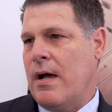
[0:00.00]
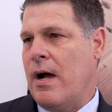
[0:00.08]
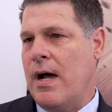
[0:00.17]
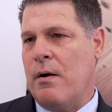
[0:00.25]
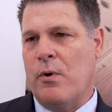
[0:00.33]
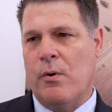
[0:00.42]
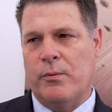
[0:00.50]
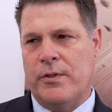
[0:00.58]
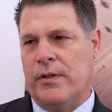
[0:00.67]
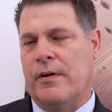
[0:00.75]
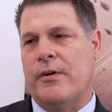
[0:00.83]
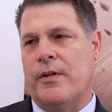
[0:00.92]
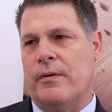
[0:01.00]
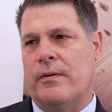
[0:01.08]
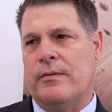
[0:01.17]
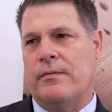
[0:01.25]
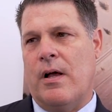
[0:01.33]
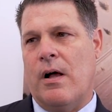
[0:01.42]
Uh, we'll deliver the,
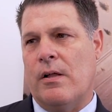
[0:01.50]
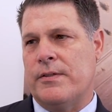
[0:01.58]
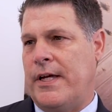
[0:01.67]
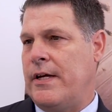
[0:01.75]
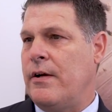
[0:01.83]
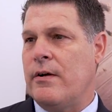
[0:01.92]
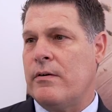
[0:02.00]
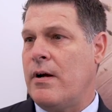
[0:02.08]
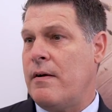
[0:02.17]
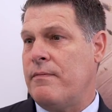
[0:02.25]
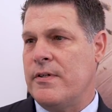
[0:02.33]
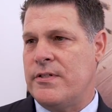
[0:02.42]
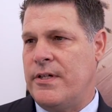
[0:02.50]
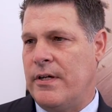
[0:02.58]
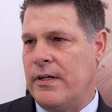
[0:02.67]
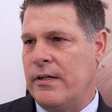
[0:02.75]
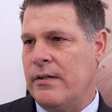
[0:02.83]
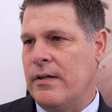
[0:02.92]
all ten aircraft this
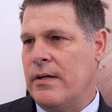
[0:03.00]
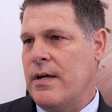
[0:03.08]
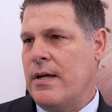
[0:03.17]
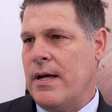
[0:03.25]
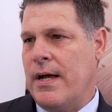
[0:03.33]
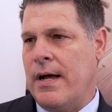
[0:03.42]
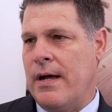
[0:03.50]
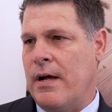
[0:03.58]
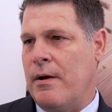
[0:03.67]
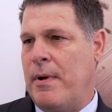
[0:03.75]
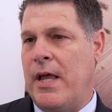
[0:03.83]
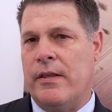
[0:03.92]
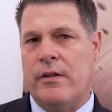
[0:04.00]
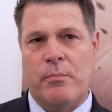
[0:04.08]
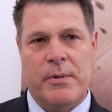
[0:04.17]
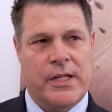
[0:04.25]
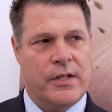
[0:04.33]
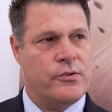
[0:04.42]
year, um, and they'll
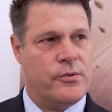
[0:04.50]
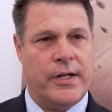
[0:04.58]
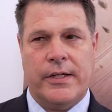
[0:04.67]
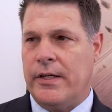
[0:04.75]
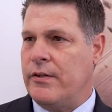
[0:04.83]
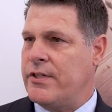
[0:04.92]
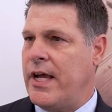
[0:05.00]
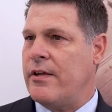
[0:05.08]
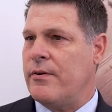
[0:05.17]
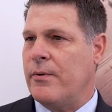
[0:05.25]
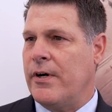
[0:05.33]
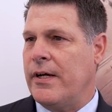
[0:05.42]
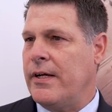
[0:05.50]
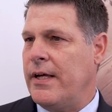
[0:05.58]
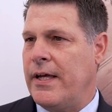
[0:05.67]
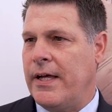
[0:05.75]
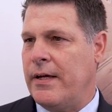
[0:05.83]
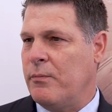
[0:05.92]
begin training in January.
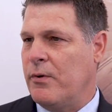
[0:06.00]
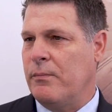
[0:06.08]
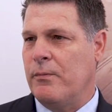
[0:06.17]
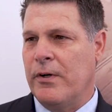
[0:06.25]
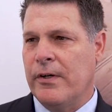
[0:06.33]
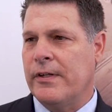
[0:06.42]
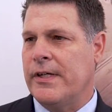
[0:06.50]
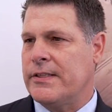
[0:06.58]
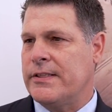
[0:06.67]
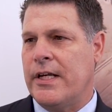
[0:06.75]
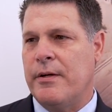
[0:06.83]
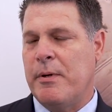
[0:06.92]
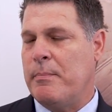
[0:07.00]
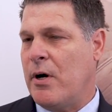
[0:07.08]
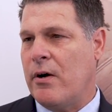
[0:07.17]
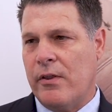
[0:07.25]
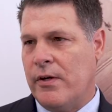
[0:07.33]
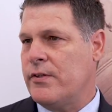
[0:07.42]
And we're really excited to be
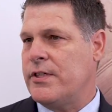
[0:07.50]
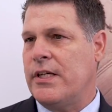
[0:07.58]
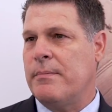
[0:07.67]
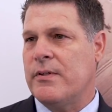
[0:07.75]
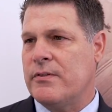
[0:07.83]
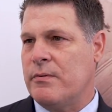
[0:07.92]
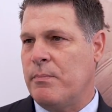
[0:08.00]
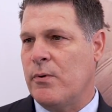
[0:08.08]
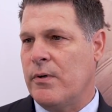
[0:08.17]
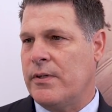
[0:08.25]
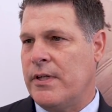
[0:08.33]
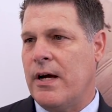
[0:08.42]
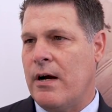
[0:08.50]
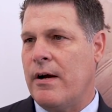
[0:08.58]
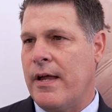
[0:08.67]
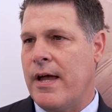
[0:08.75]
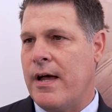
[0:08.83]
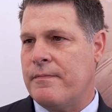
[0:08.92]
part of their team and support the R
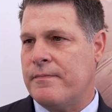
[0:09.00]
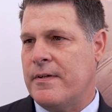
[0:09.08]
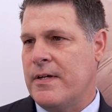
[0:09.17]
A F.